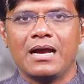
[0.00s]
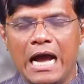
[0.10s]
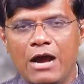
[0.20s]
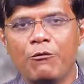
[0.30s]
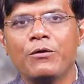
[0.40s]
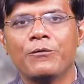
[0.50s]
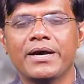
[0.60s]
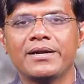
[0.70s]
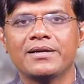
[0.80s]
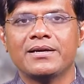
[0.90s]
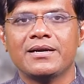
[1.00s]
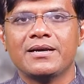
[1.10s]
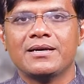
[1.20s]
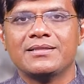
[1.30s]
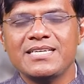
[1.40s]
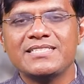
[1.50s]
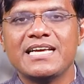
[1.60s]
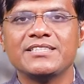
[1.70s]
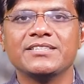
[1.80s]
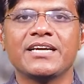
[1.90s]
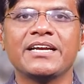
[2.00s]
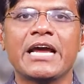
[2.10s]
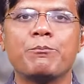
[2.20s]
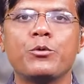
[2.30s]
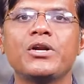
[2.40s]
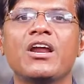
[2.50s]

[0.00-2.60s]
However, this decision can put